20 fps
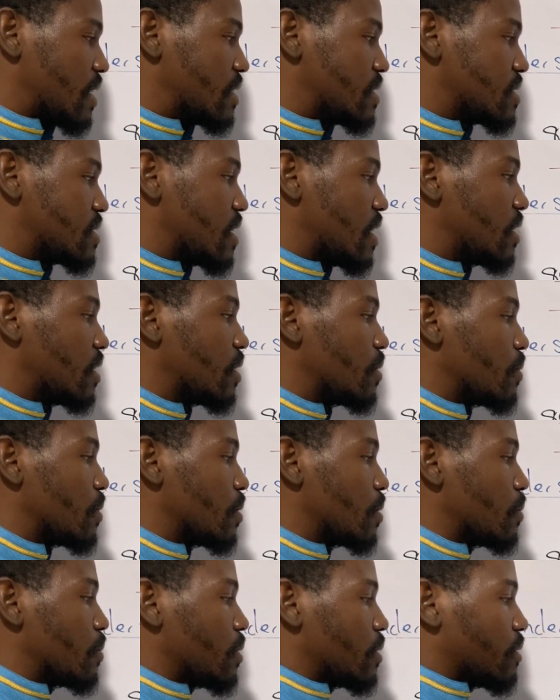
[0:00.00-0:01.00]
is not the way
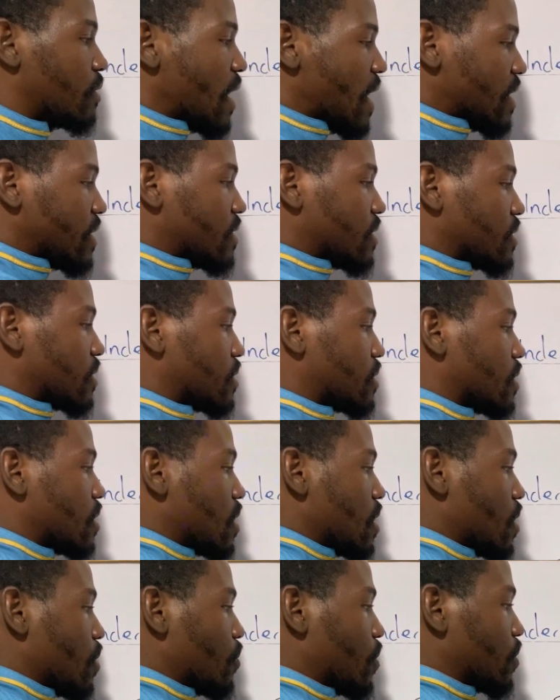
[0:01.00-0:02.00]
we write it.
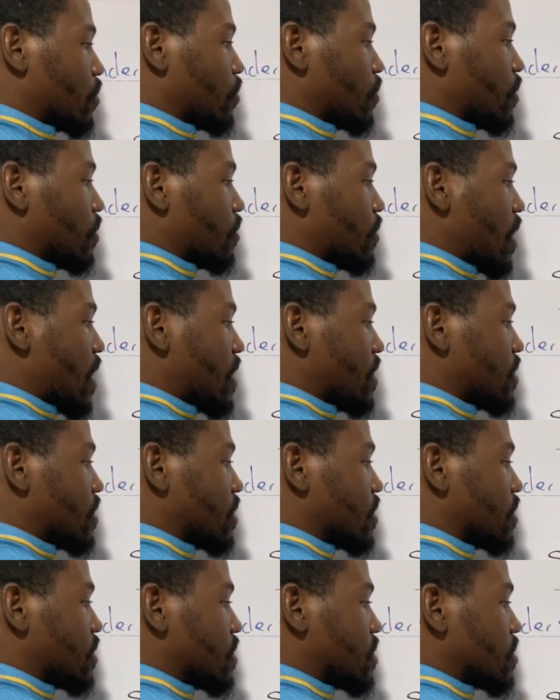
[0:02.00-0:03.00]
What we write
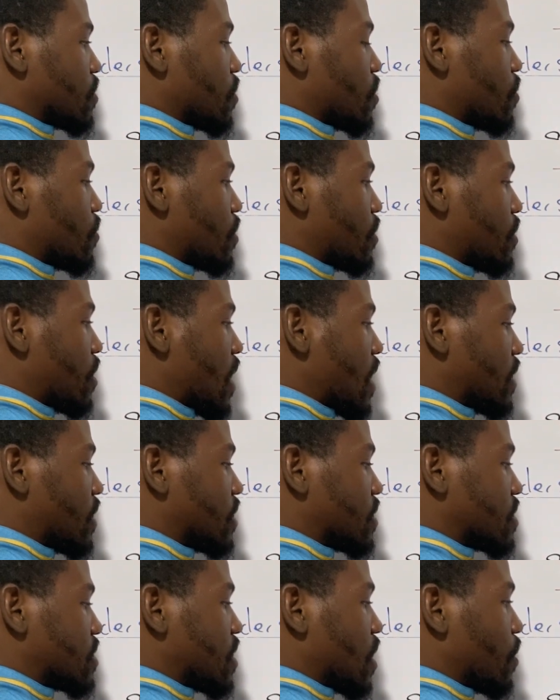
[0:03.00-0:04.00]
it,
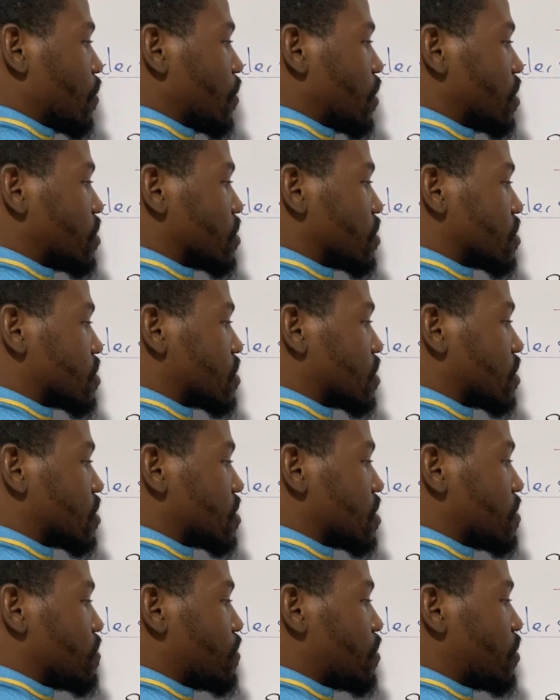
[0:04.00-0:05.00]
is that we just
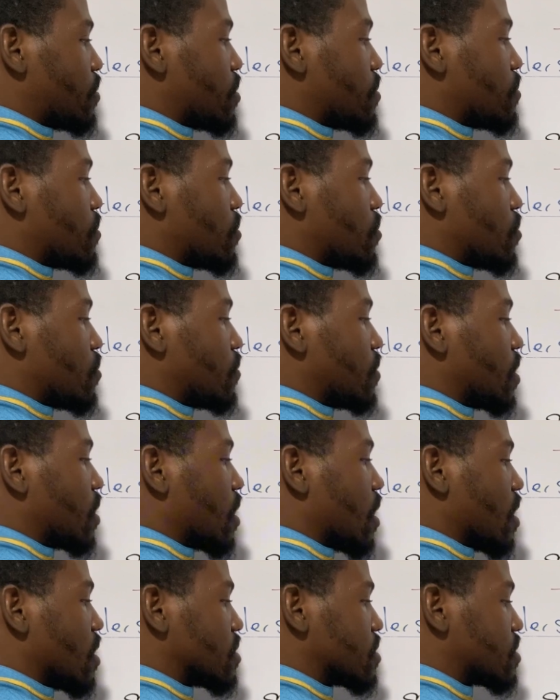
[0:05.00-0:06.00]
simply remove the
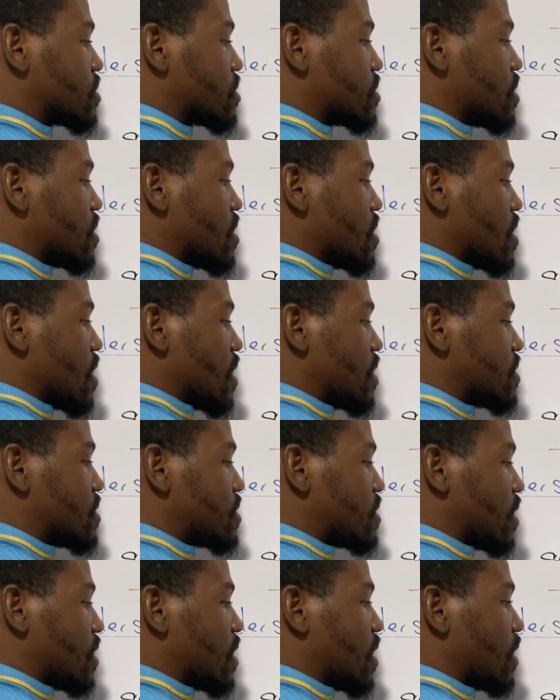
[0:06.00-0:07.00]
cos and
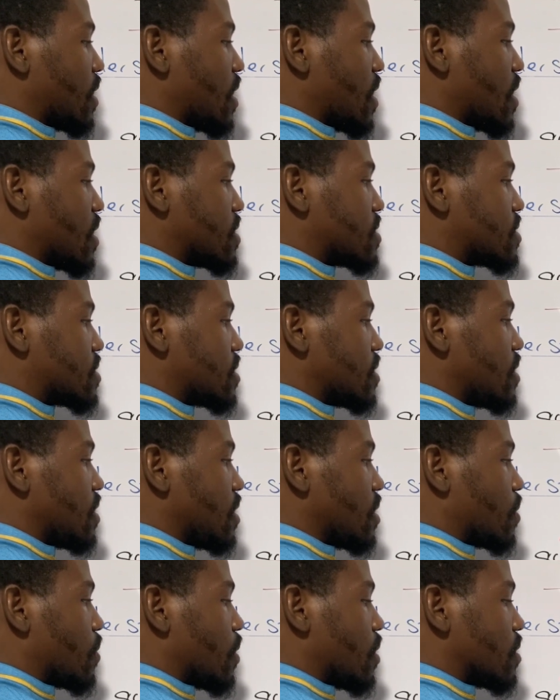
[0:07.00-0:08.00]
say that x
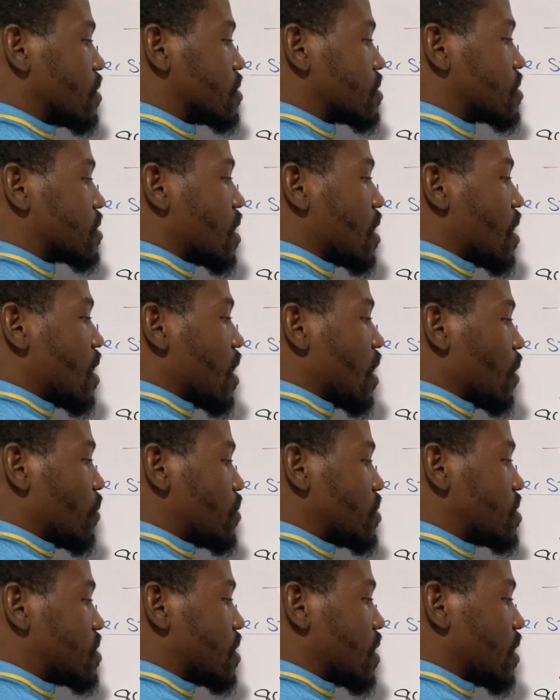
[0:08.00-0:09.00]
equals, and
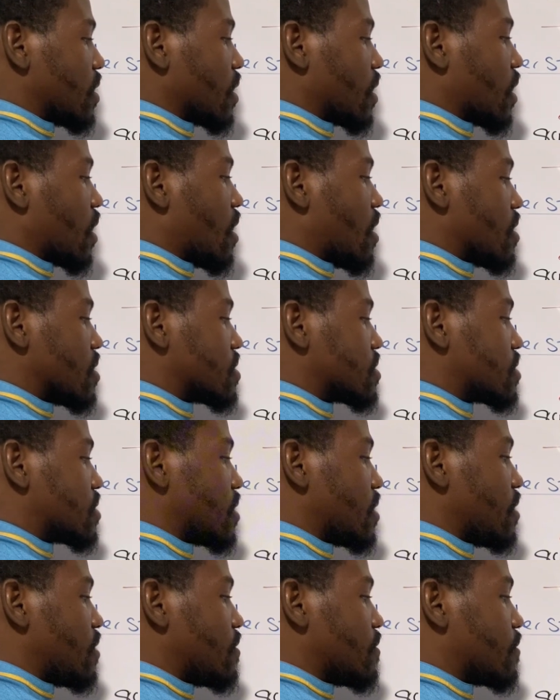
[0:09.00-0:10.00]
we say that the cos
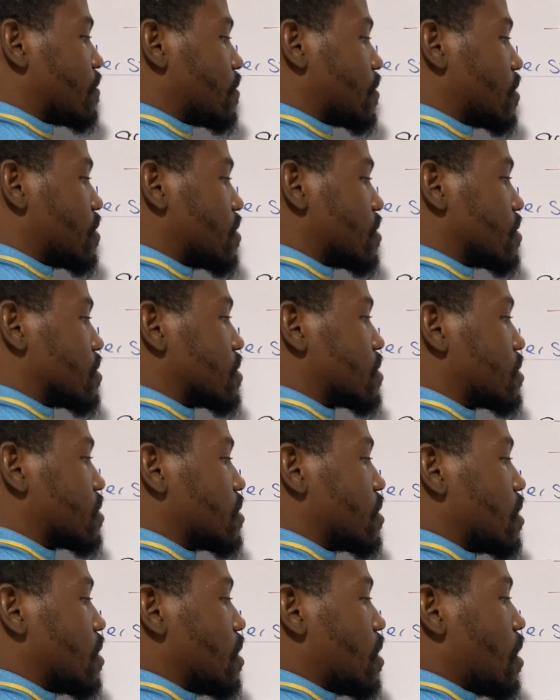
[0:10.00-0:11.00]
inverse
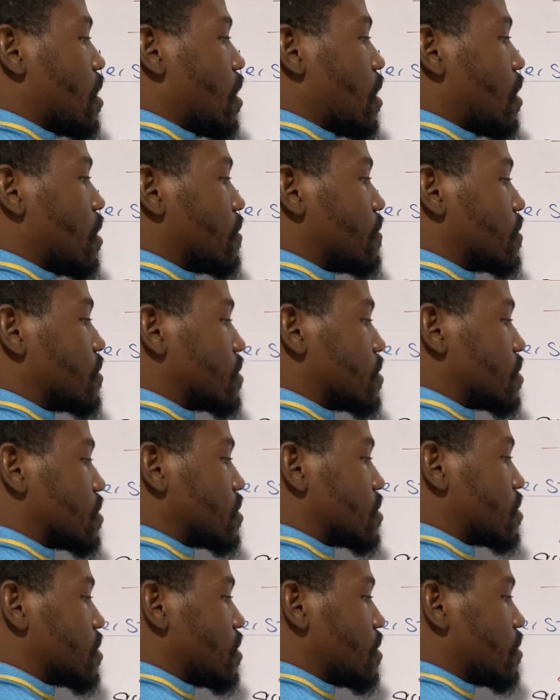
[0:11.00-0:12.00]
of
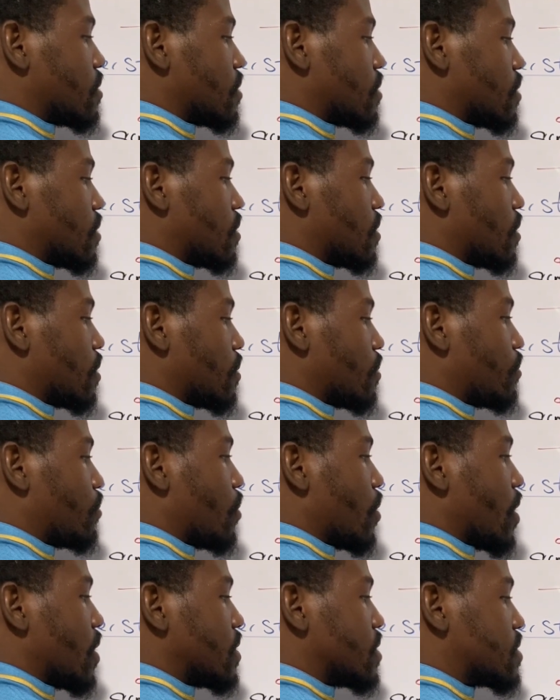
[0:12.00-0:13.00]

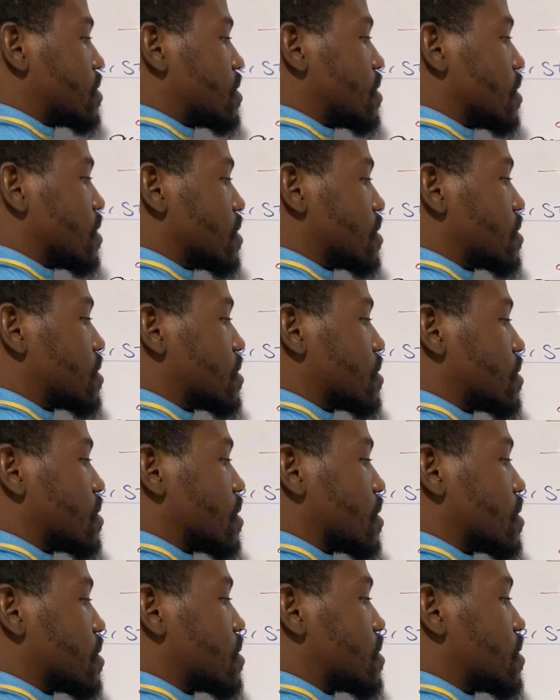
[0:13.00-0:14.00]

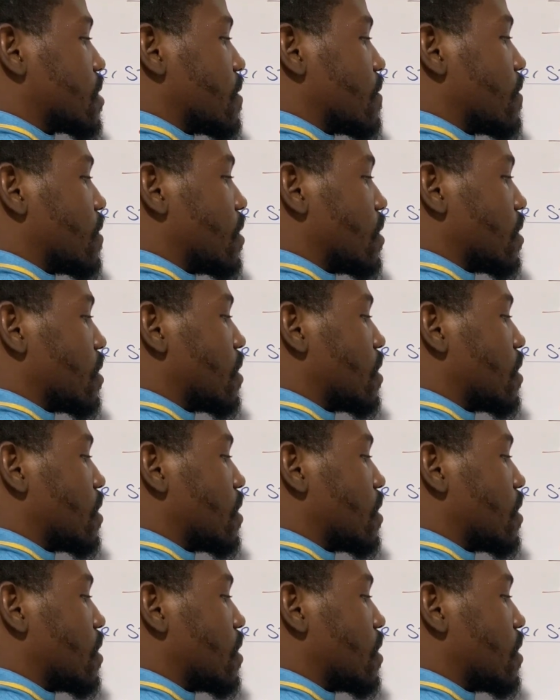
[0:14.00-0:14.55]
0.667.